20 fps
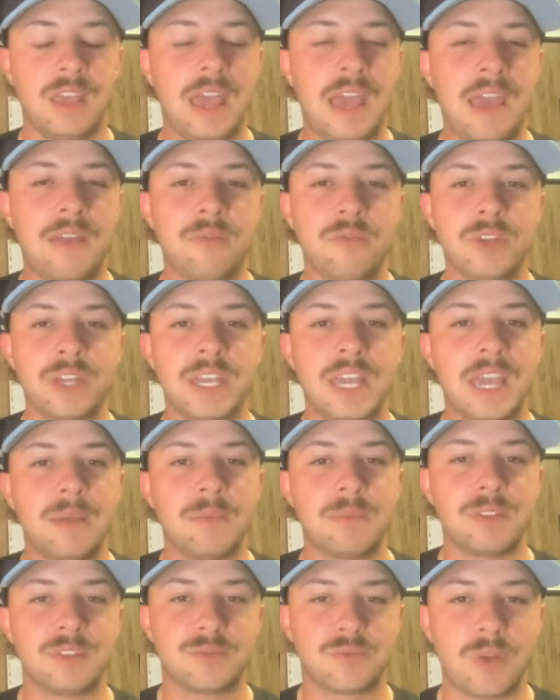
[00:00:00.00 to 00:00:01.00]
every
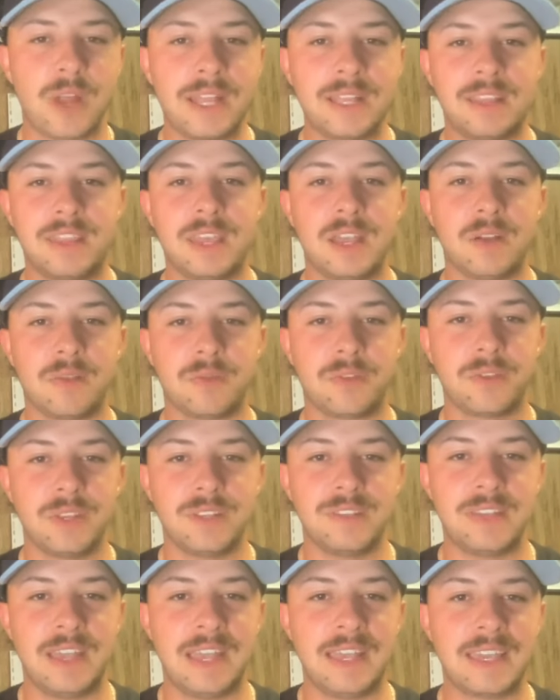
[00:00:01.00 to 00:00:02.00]
game is right there for
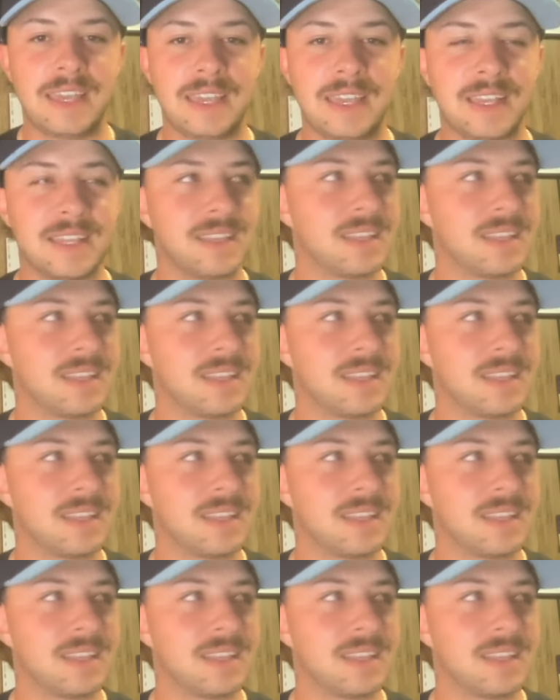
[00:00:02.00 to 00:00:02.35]
the taking